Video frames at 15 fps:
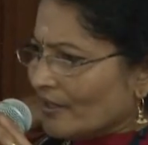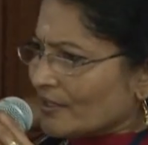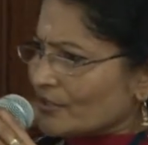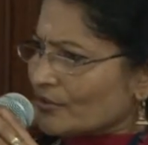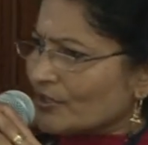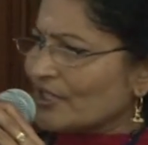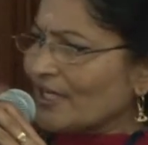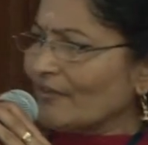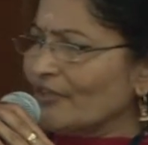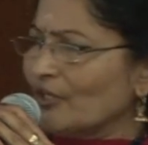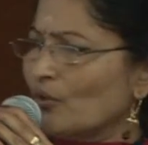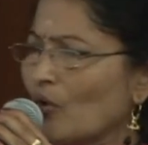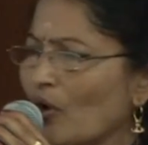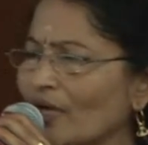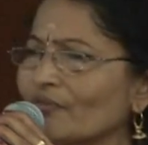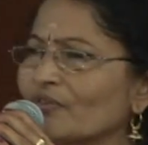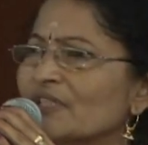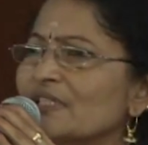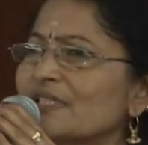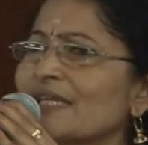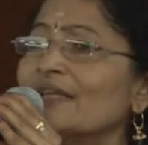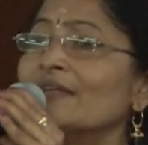So shall we go on with
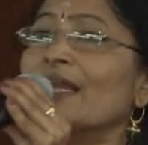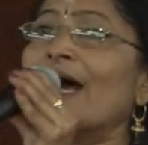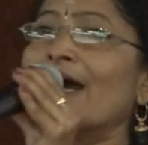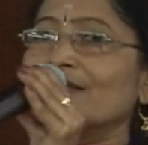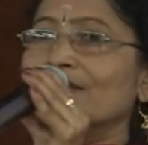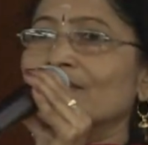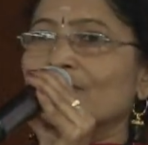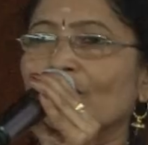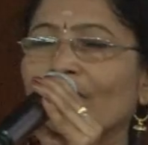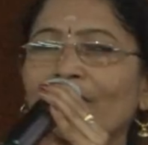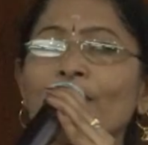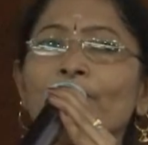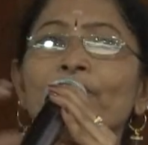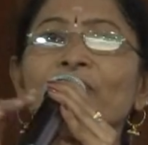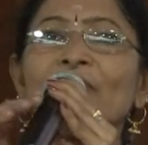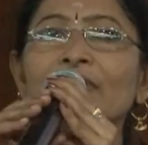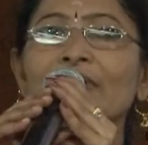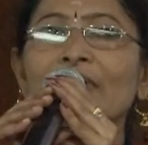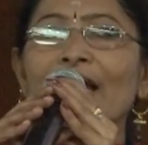this? And the